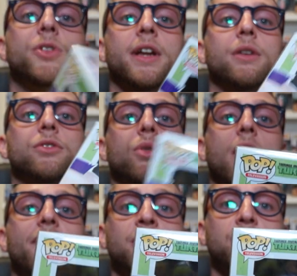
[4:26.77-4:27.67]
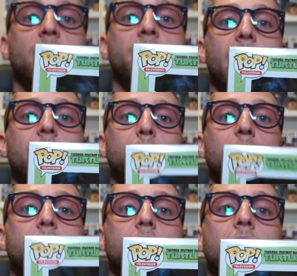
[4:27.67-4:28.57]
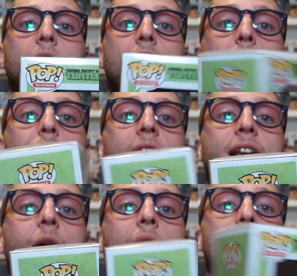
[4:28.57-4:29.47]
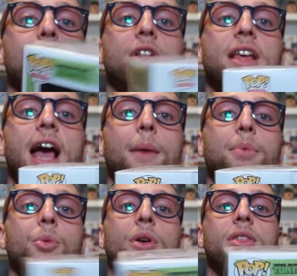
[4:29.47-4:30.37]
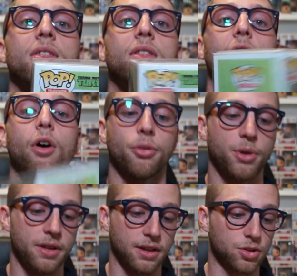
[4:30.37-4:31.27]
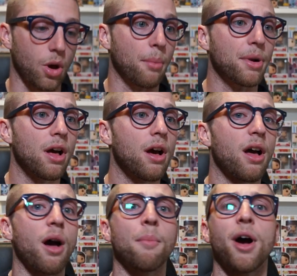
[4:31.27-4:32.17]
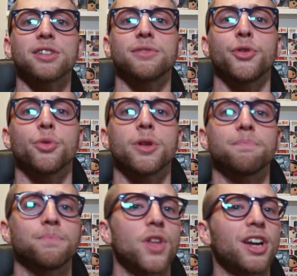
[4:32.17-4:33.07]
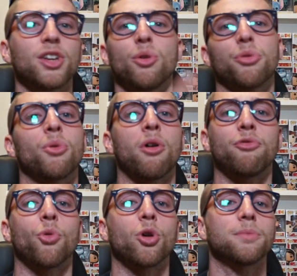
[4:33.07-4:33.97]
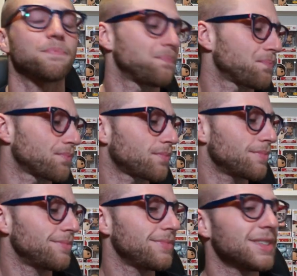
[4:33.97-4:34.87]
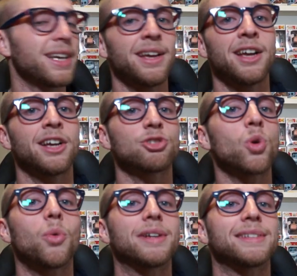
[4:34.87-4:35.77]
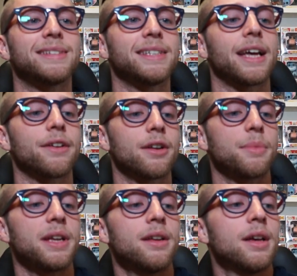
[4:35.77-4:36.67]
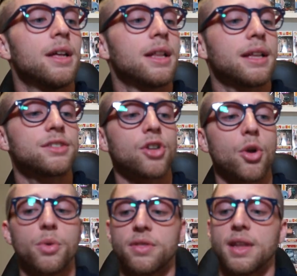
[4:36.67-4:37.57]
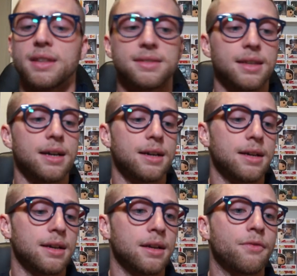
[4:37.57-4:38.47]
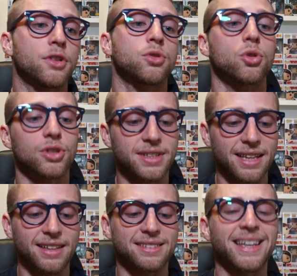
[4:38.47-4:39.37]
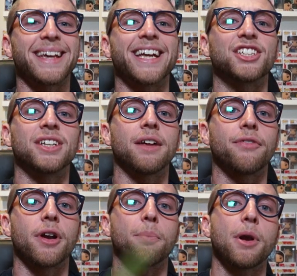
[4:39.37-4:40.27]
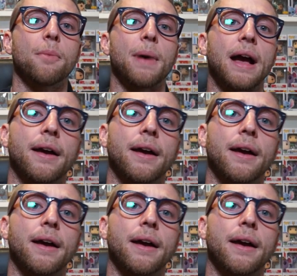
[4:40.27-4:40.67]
right now. So eventually I'll get him, but right now I am really happy with all 3 of these. So I'm gonna unbox a few of them. Not gonna go through all 4. So no one wants to see that, you know what I mean? Let's start with this Foot Soldier. Let's get this sink kitchen knife here. Be right back.